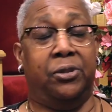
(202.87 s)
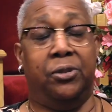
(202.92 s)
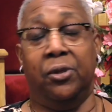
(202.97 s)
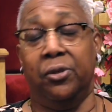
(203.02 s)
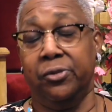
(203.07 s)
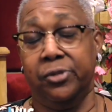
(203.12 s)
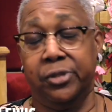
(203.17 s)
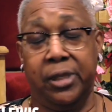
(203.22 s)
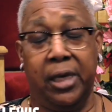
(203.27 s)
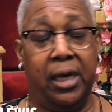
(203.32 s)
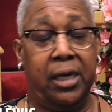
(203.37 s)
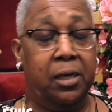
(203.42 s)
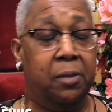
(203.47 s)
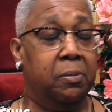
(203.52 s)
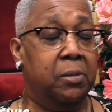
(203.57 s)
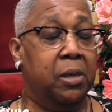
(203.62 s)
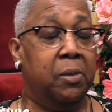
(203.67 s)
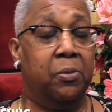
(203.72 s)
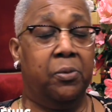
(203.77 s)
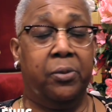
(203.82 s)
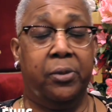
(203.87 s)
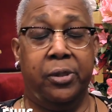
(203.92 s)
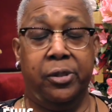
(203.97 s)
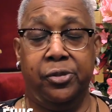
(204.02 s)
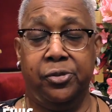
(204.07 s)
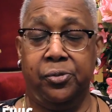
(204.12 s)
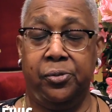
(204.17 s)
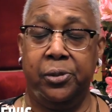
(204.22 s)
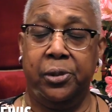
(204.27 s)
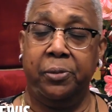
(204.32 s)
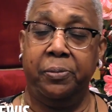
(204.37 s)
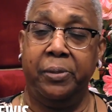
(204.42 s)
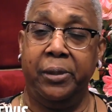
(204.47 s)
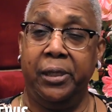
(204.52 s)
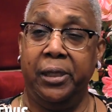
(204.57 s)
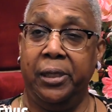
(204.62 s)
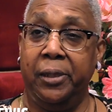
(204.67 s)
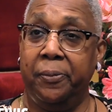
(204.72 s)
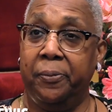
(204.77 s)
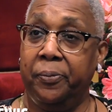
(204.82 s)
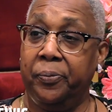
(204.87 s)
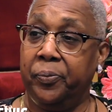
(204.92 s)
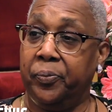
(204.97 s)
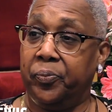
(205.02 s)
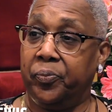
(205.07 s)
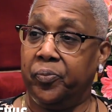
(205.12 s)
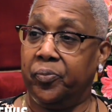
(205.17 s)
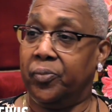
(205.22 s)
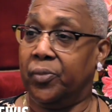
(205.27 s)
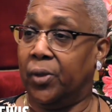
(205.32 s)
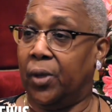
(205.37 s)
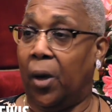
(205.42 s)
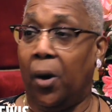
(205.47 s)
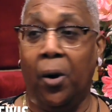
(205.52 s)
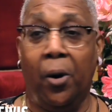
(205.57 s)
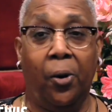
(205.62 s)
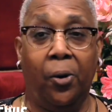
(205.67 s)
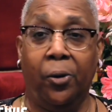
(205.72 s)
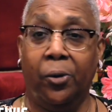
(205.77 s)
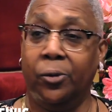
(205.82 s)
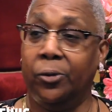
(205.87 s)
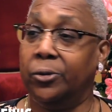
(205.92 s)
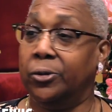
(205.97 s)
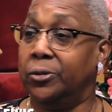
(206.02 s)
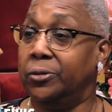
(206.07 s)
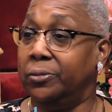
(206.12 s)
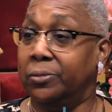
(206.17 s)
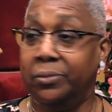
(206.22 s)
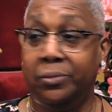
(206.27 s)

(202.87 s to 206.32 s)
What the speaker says: But those kind of memories will be all,